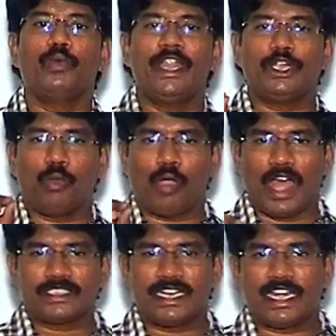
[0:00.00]
you need
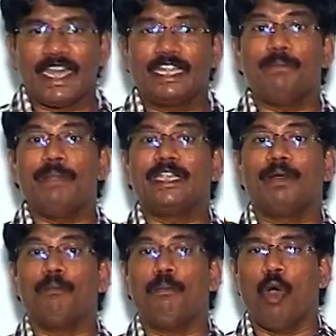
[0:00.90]
to concentrate a
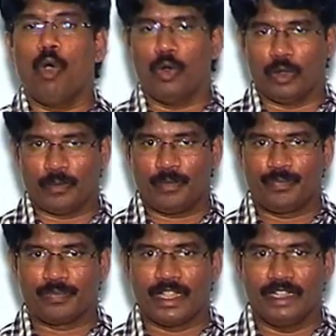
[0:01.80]
bit
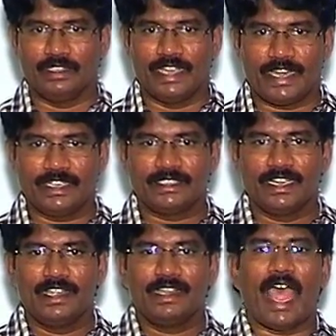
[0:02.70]
more. That
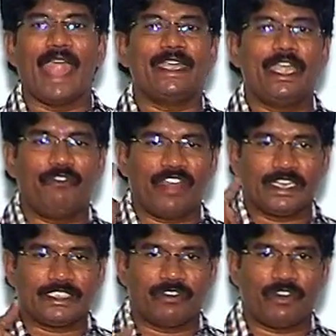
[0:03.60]
is
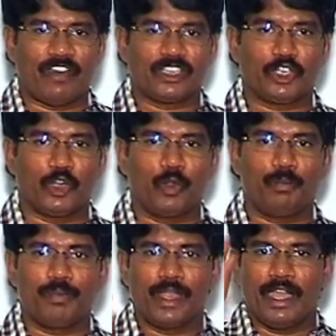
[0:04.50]
identification of the
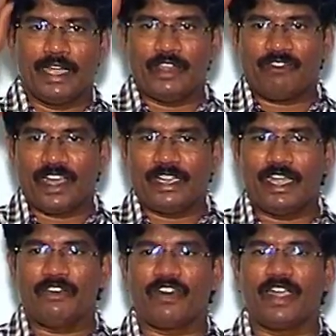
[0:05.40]
functional group.
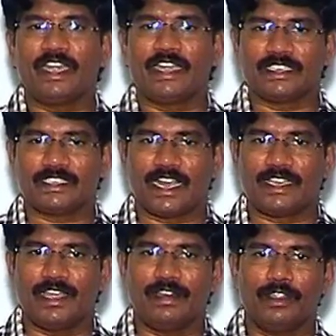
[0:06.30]
Different
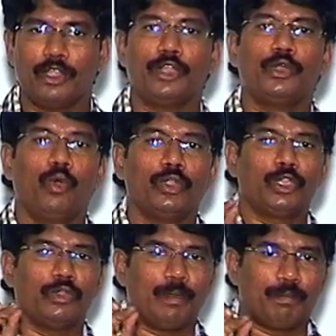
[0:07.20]
tests are there.
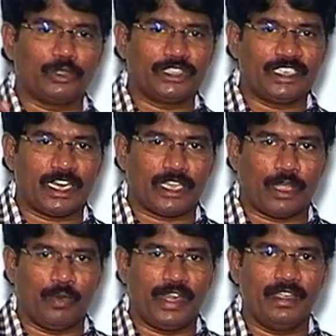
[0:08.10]
Go through the
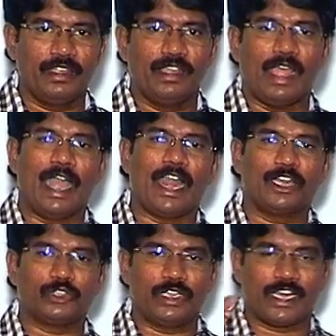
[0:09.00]
procedure thoroughly,
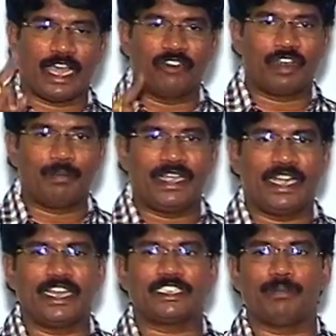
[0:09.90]
and also that
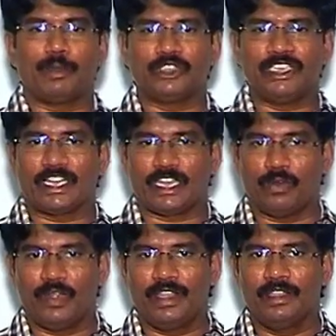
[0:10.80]
confirmatory test
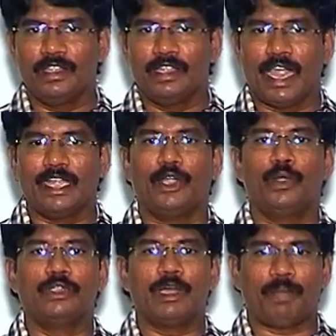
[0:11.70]
procedure thoroughly,
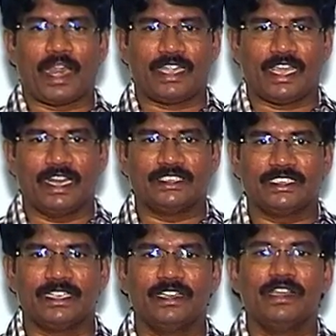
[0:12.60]
and do the
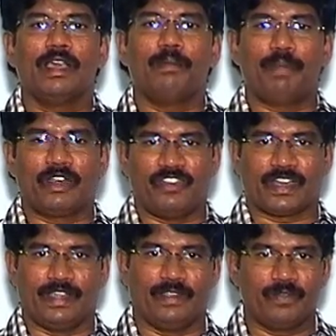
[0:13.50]
practicals
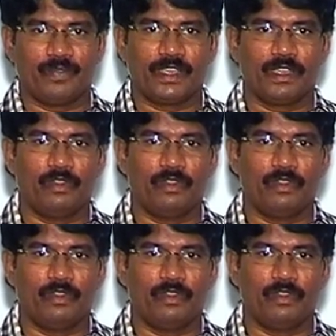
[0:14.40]
perfectly.